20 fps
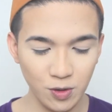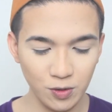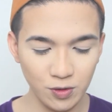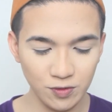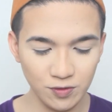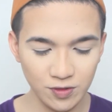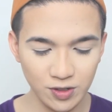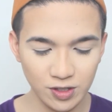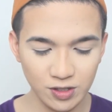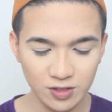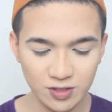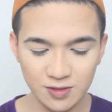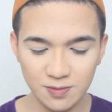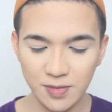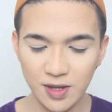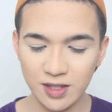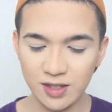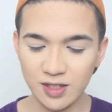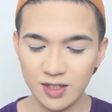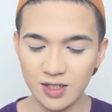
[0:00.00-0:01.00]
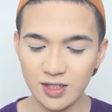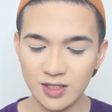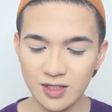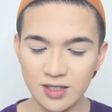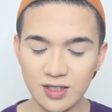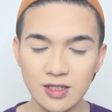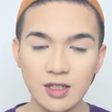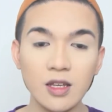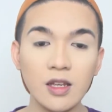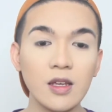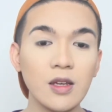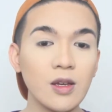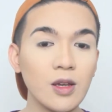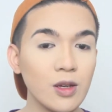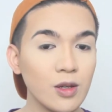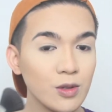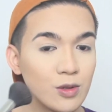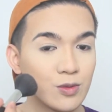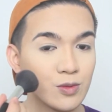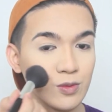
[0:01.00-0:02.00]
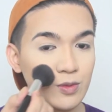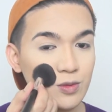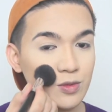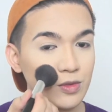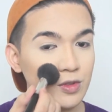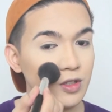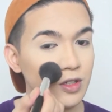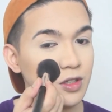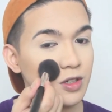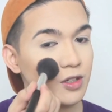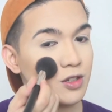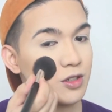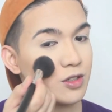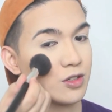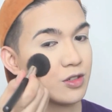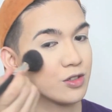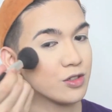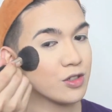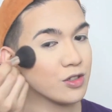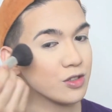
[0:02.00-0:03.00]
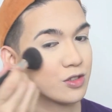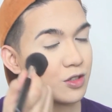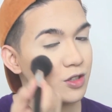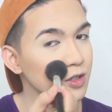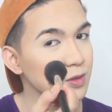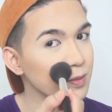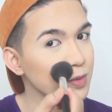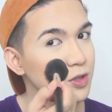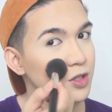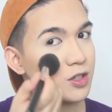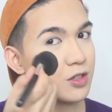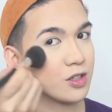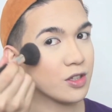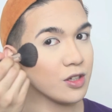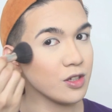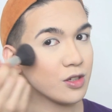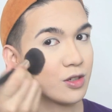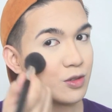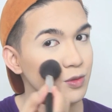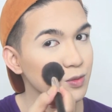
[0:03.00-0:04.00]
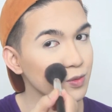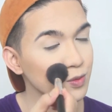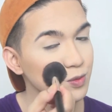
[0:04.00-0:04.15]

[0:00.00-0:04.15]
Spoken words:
Ofer Cosmetics. And just gonna put it here.